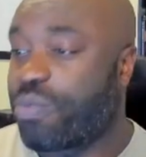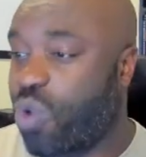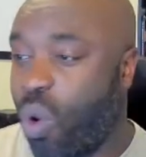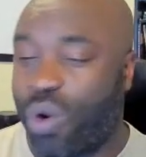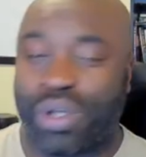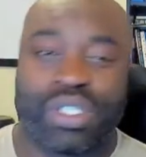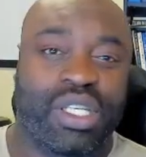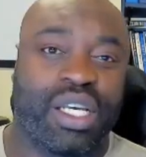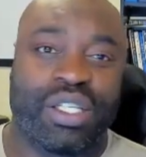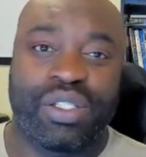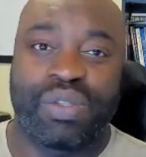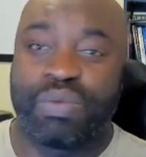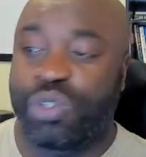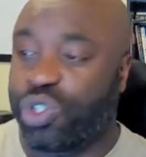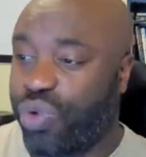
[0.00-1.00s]

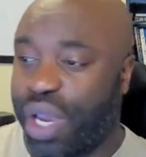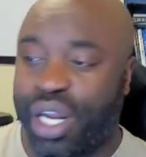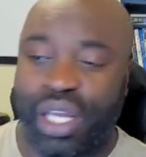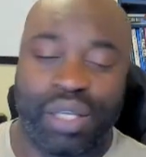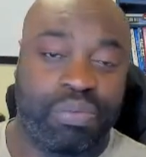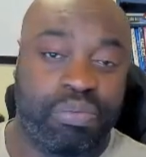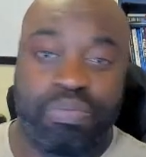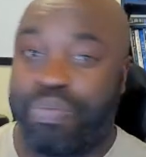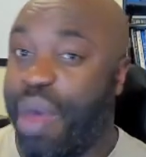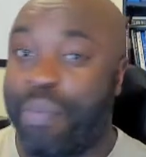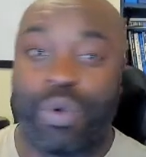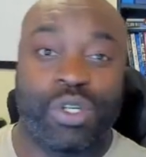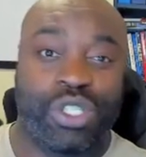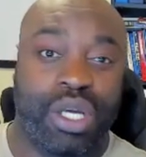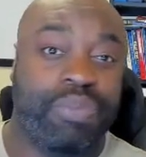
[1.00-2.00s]
courses, training,
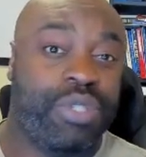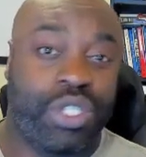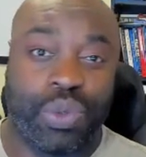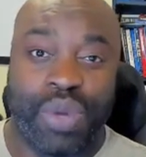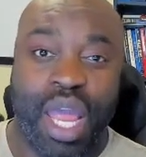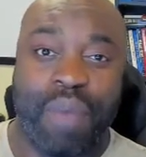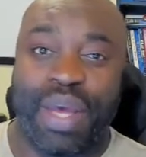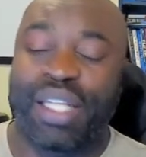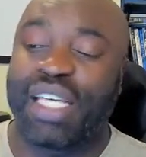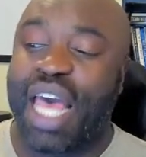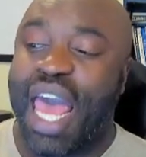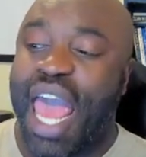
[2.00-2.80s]
memberships, you name it,